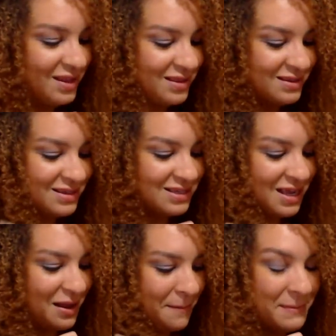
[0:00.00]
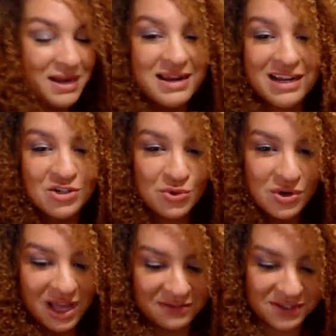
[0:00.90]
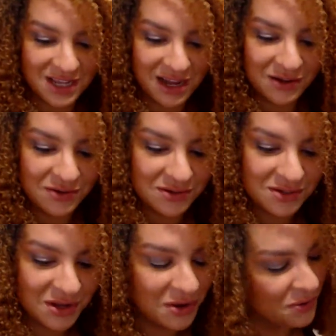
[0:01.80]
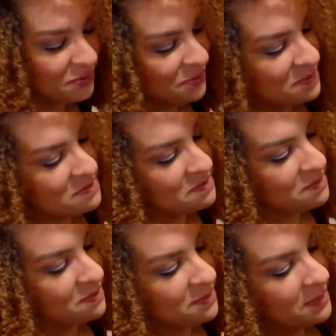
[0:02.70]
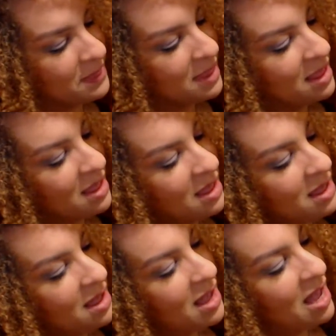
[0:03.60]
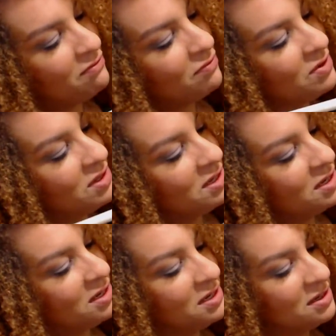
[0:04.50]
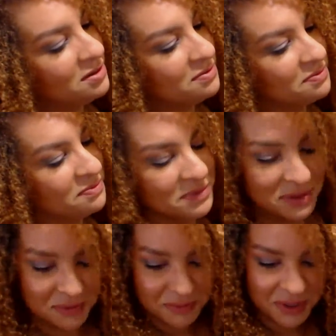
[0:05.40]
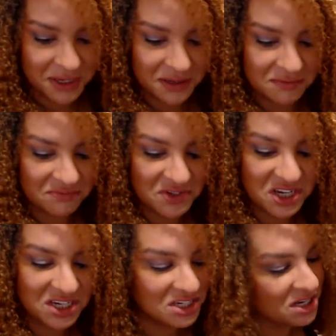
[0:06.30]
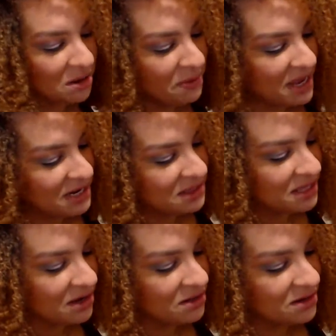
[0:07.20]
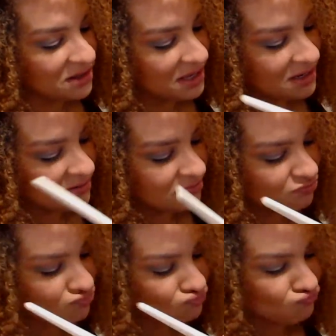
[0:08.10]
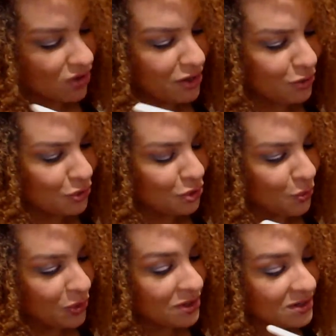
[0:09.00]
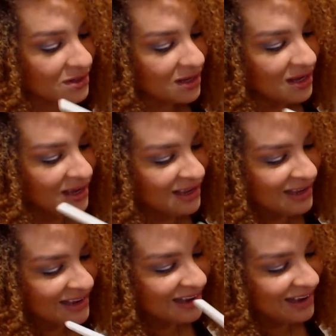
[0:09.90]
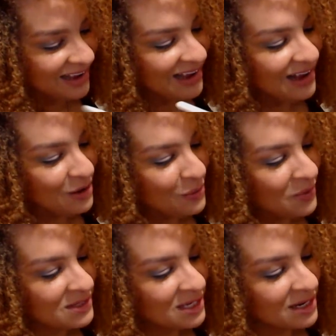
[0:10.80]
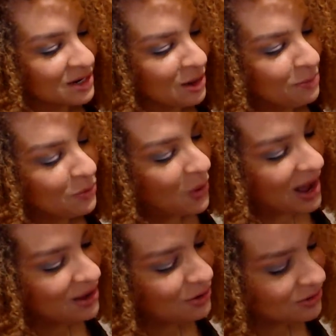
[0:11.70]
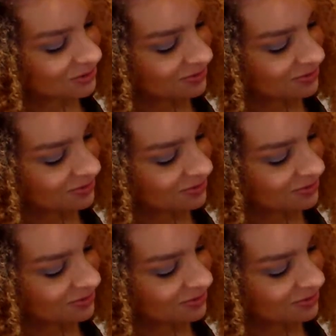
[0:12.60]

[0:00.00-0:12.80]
This is my natural lifestyle, so haven't really been changing up anything other than I don't go to work once in a couple while.